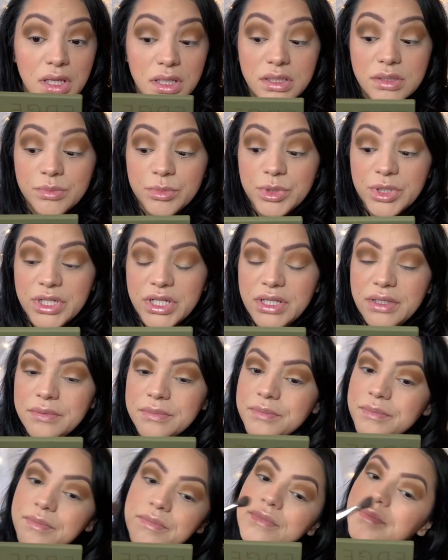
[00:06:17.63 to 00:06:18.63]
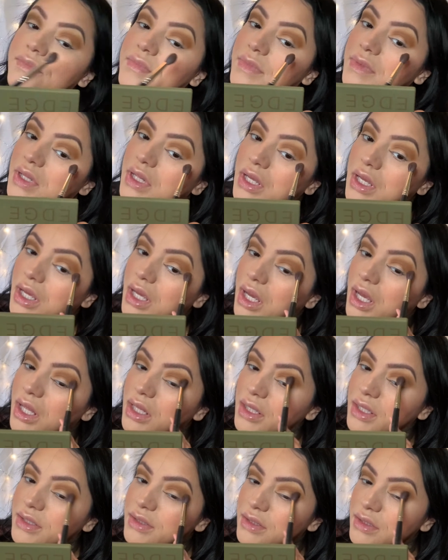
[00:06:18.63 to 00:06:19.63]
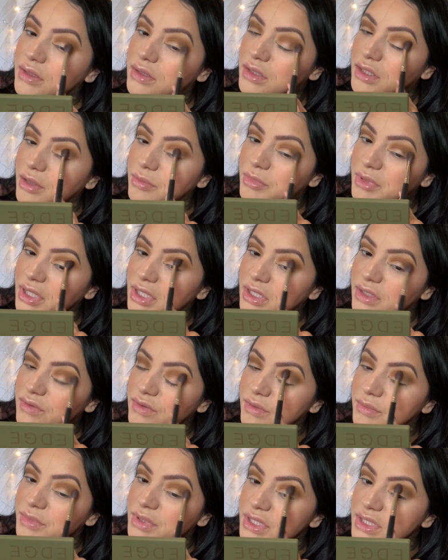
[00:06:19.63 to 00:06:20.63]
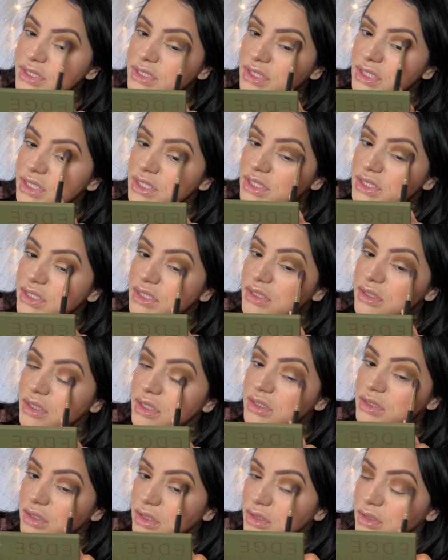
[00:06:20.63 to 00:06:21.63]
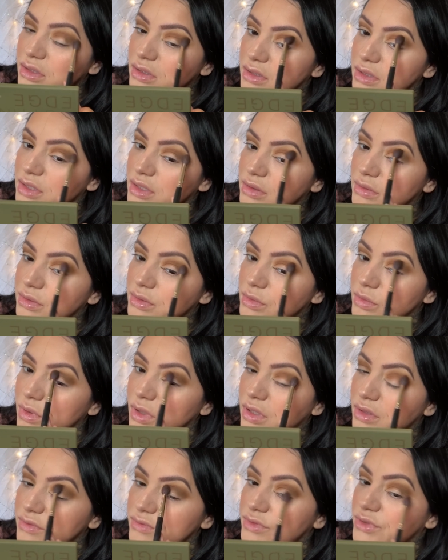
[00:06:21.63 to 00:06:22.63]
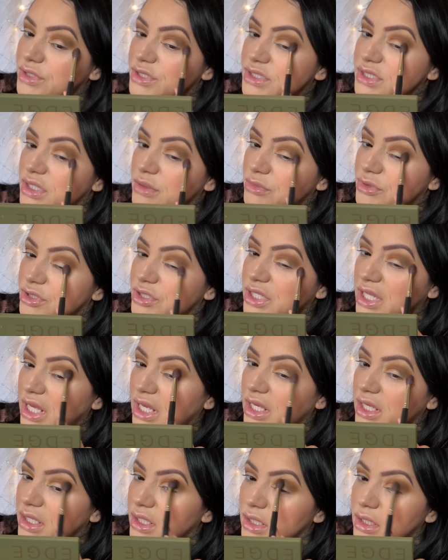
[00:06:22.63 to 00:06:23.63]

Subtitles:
Pretty. I like the look I'm getting from this. It is a lot darker than I would want for a summer day.